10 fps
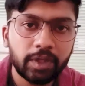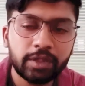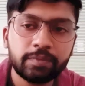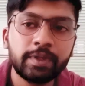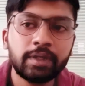
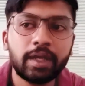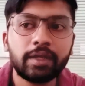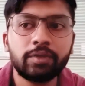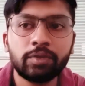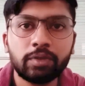it's been
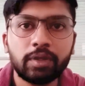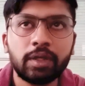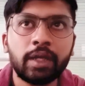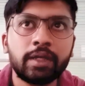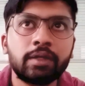like
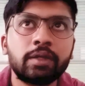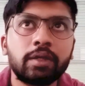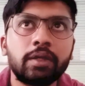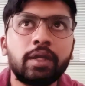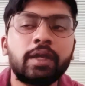
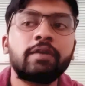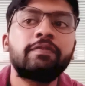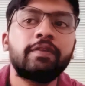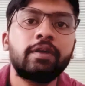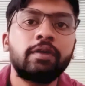
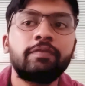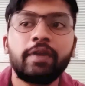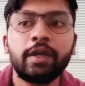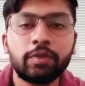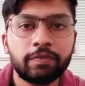a
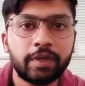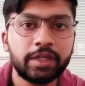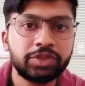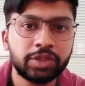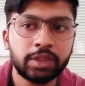friend to
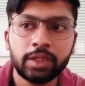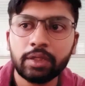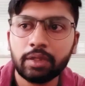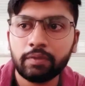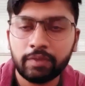friend
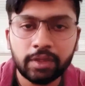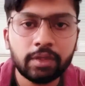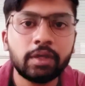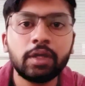journey with